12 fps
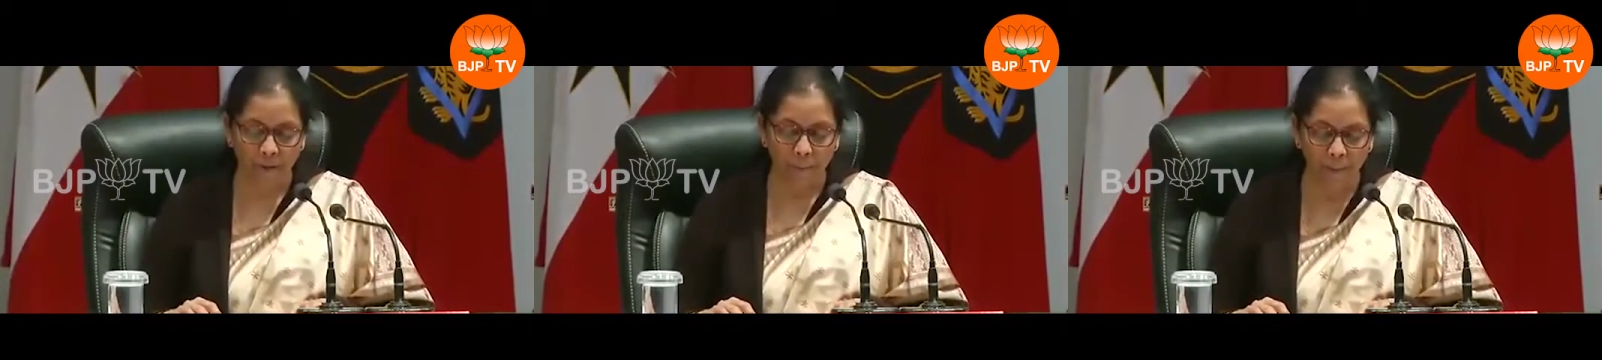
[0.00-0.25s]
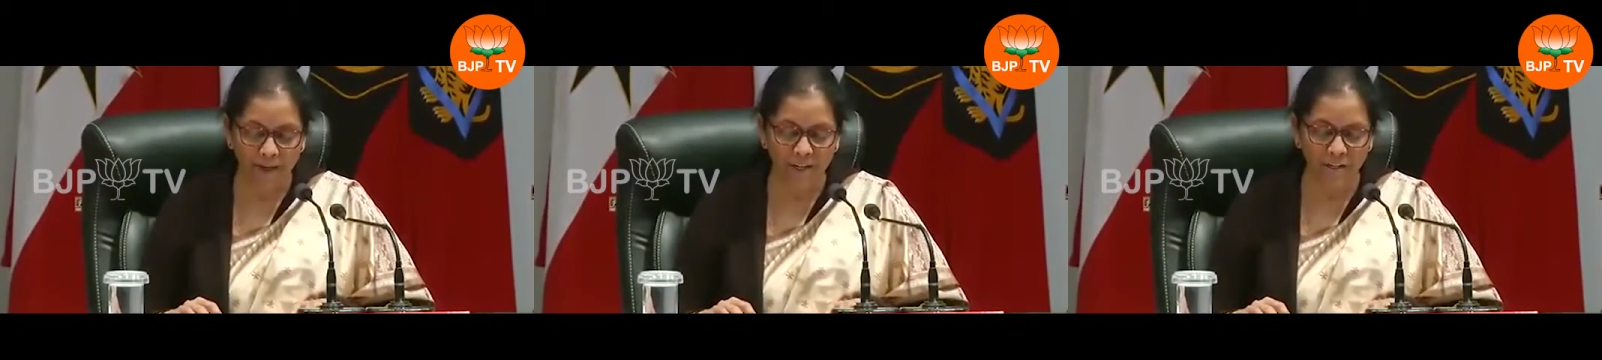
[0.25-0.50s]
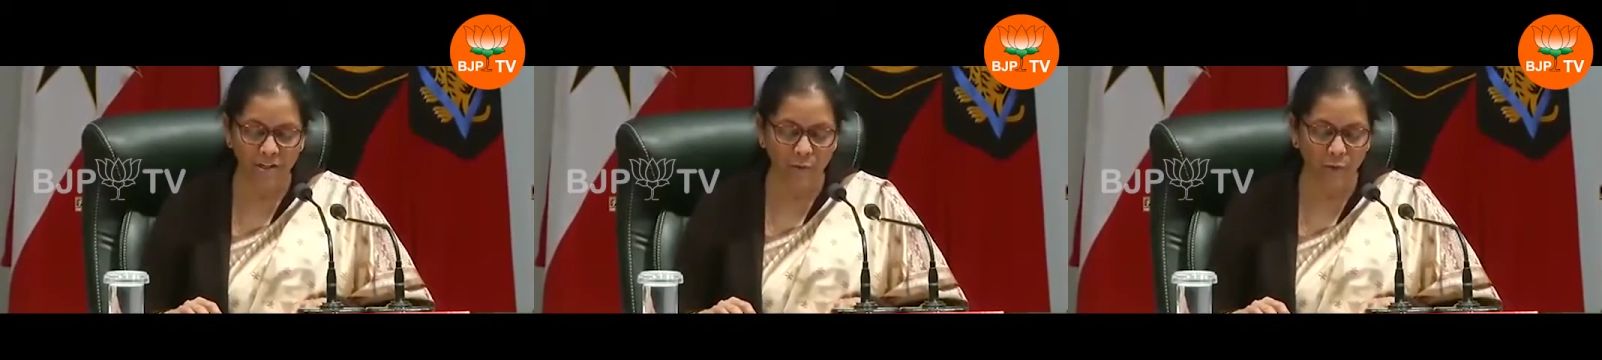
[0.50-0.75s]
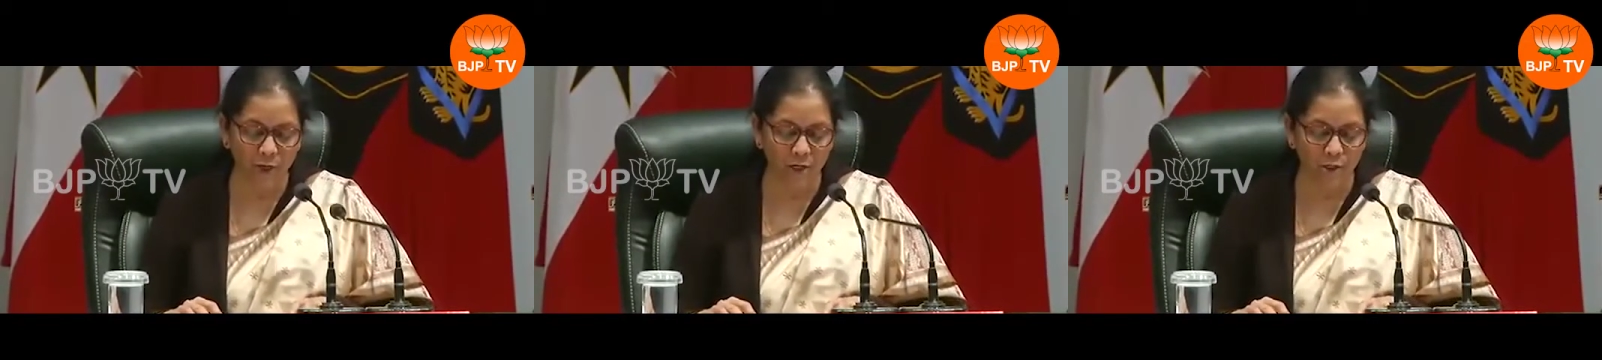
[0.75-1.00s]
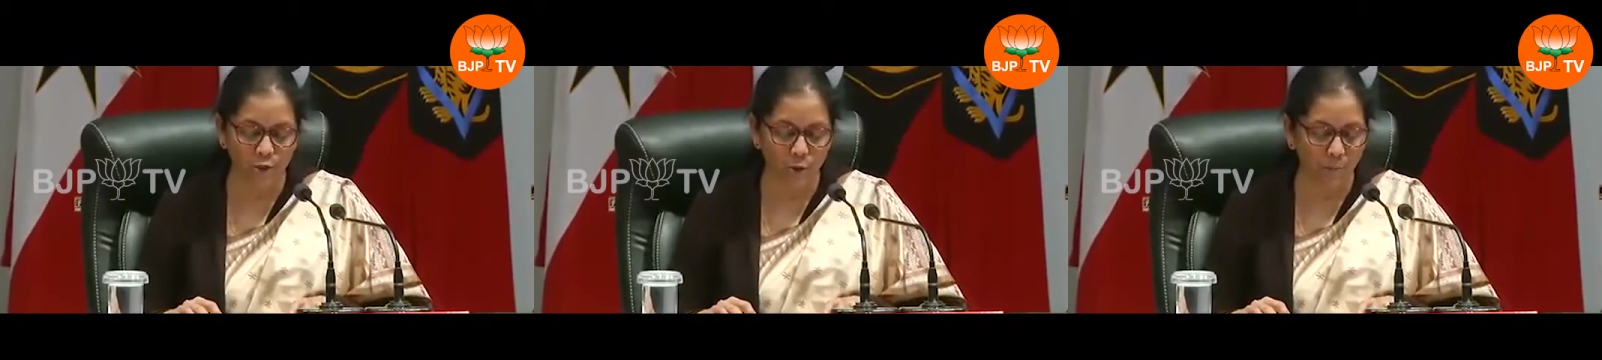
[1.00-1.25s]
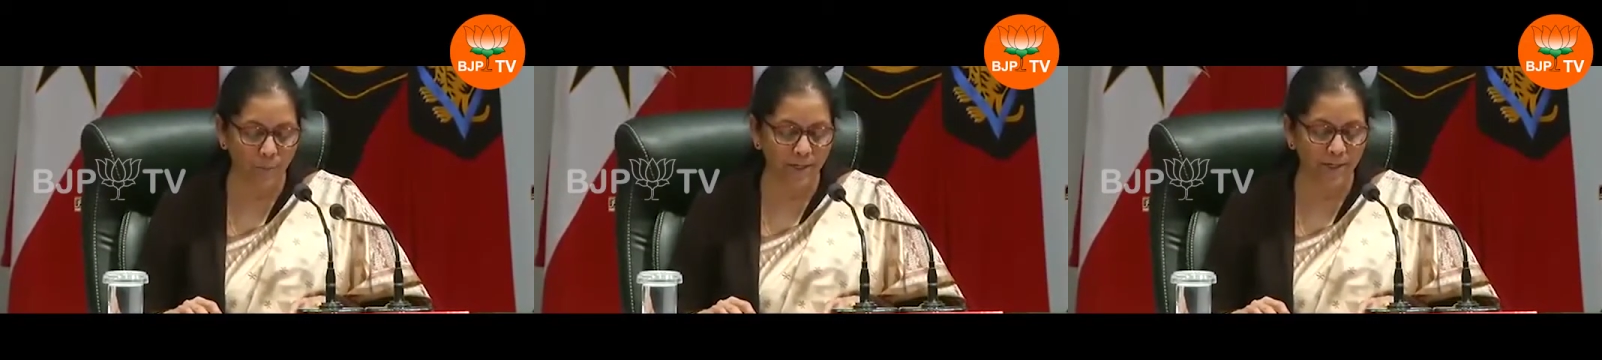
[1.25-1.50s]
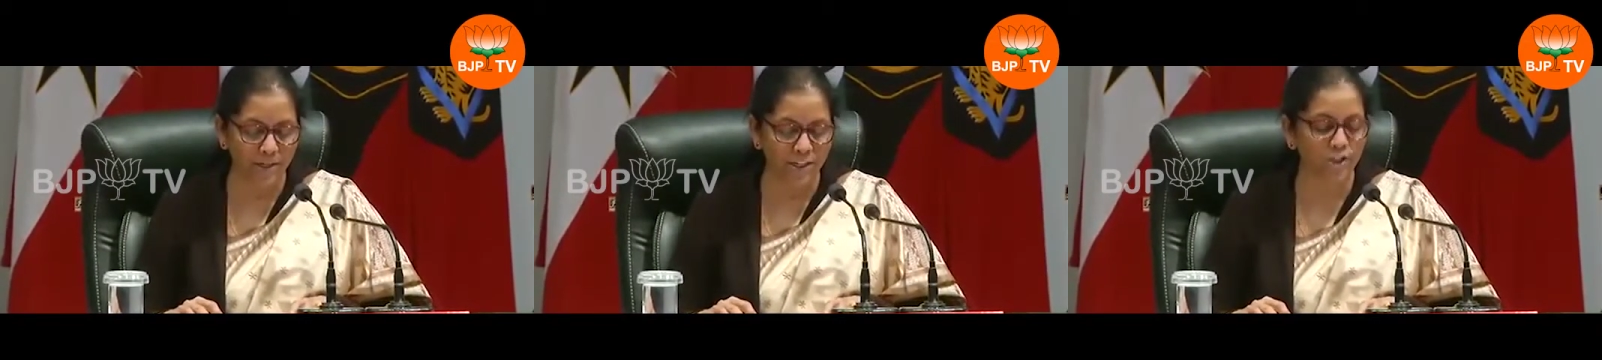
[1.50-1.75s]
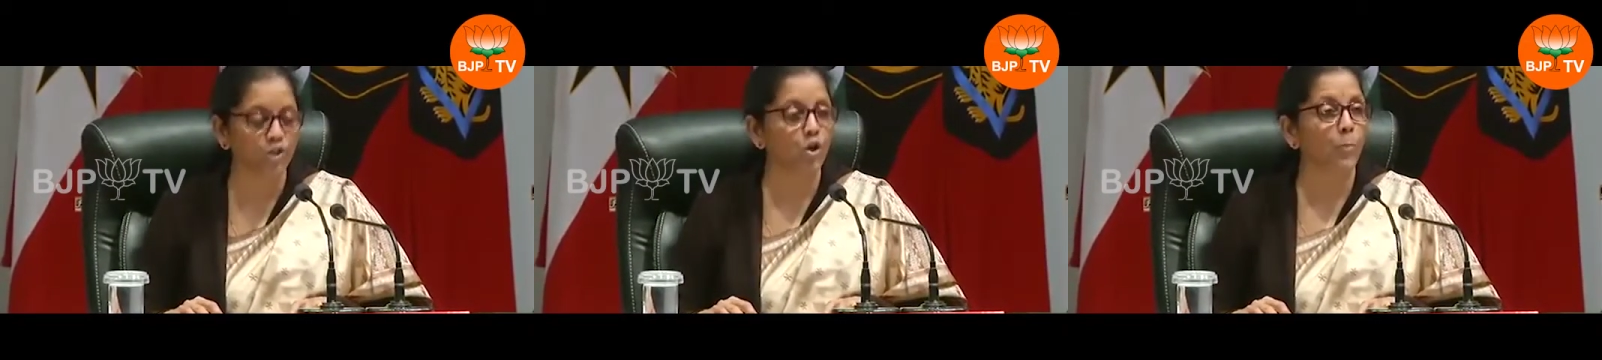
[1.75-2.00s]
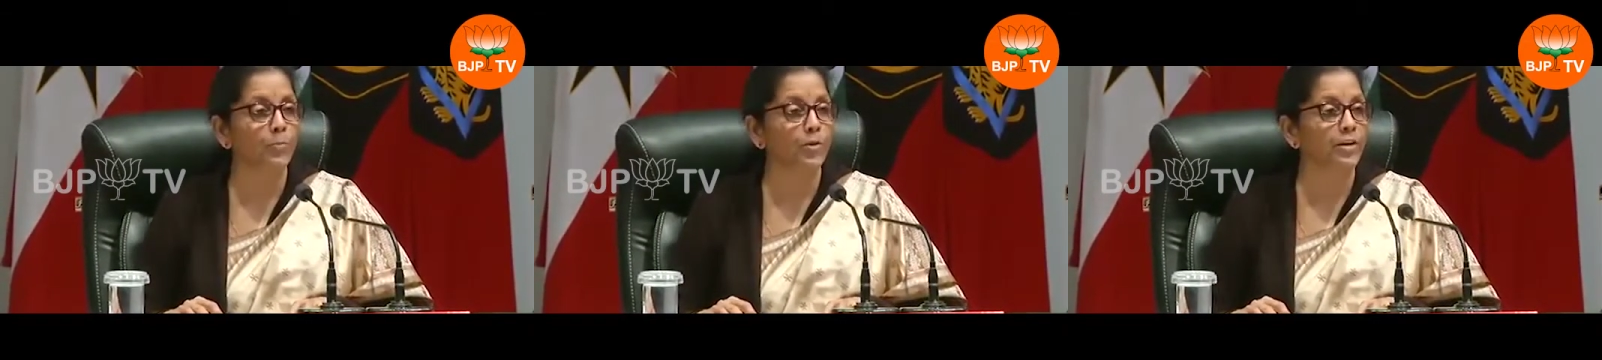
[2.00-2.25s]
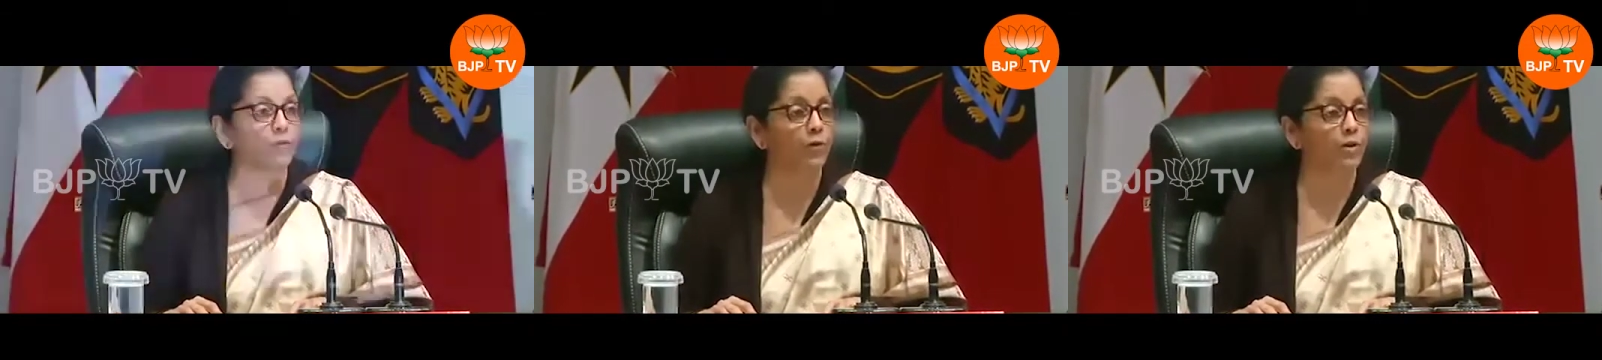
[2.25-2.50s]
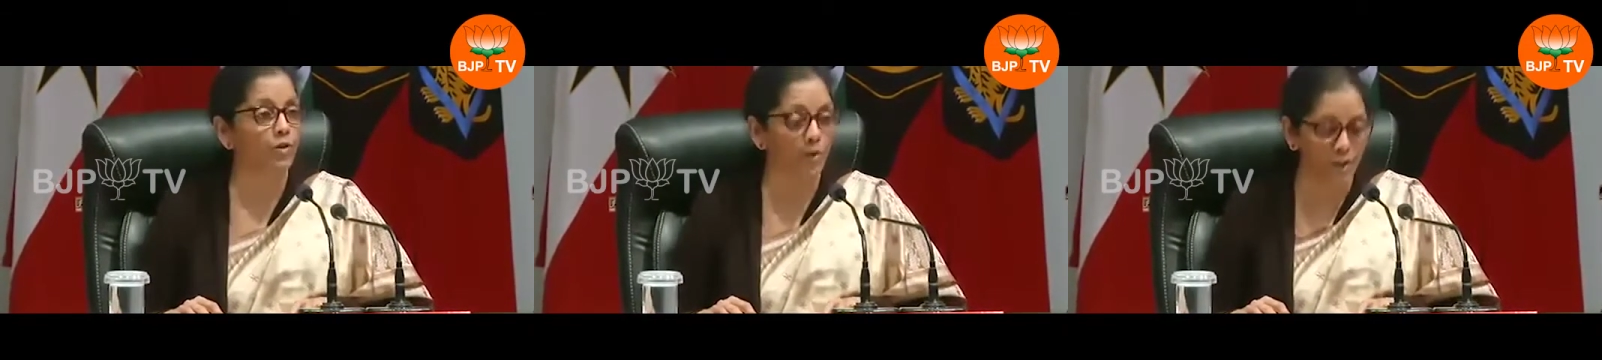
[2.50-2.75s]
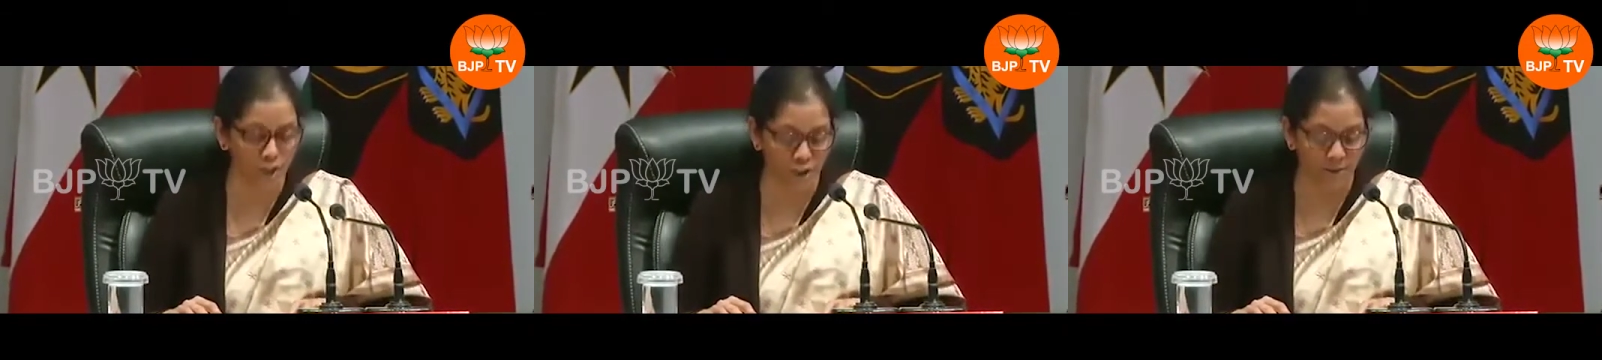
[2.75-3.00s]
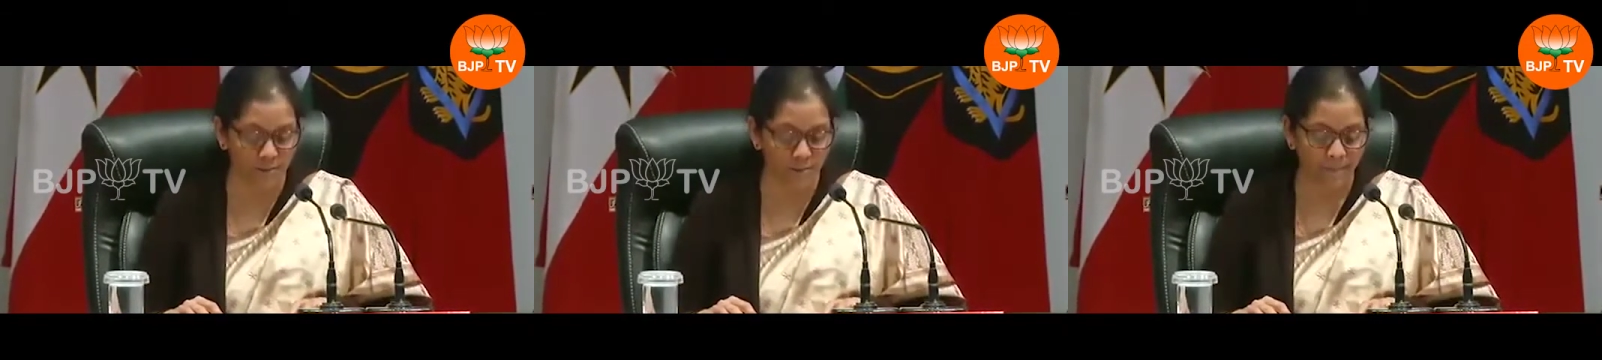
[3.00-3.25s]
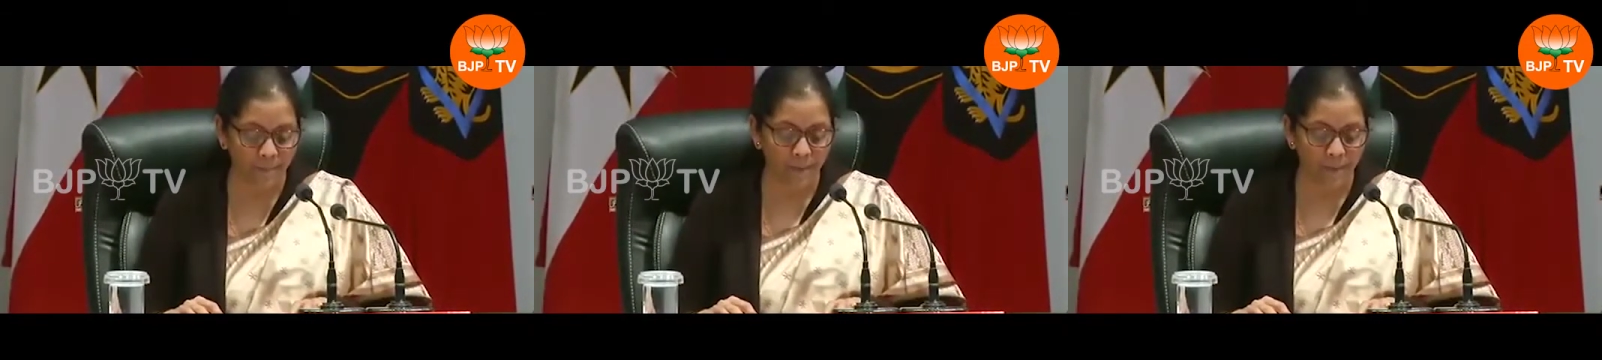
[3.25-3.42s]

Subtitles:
make it difficult to completely stop the infiltration,